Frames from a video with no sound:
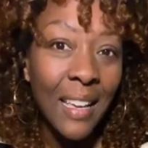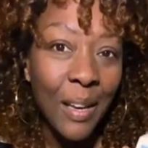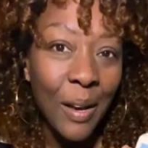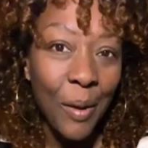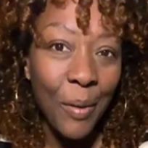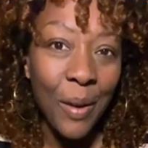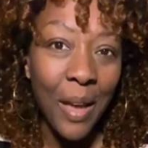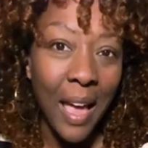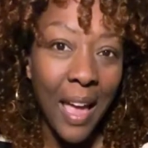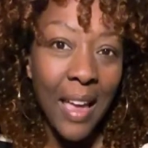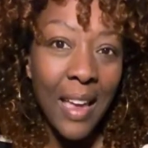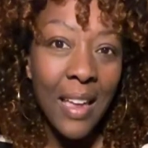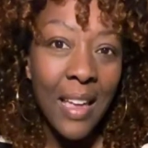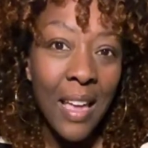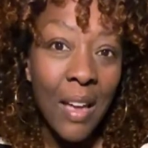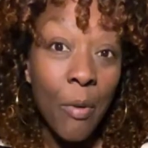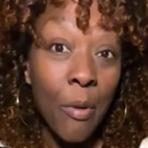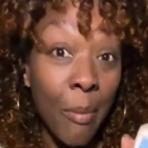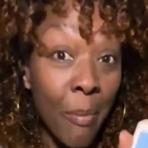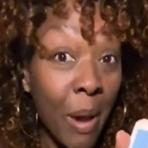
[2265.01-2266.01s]
Okay?
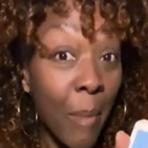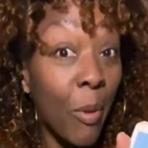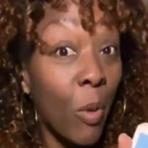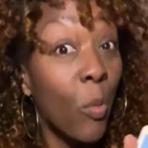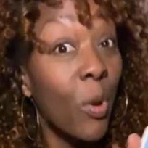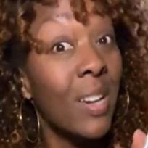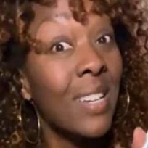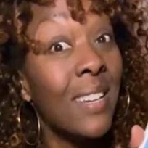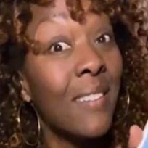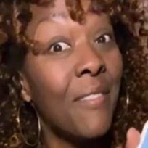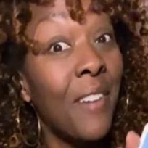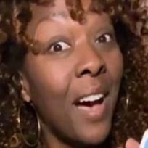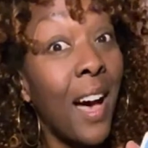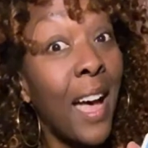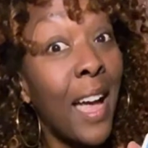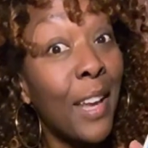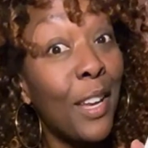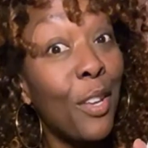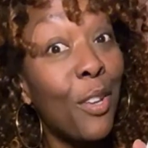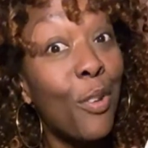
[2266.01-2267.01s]
Remember, we're
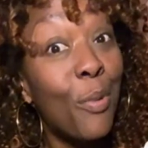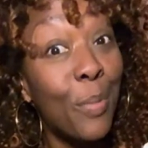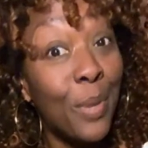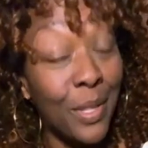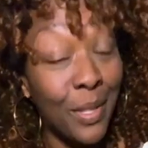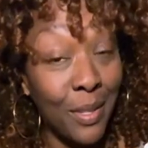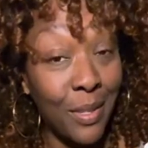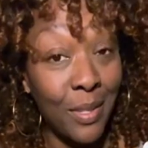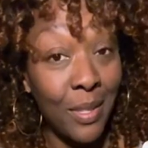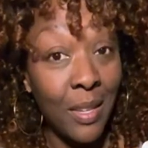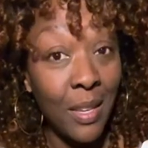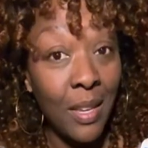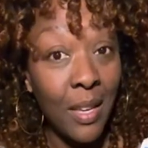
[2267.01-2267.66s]
divine humans.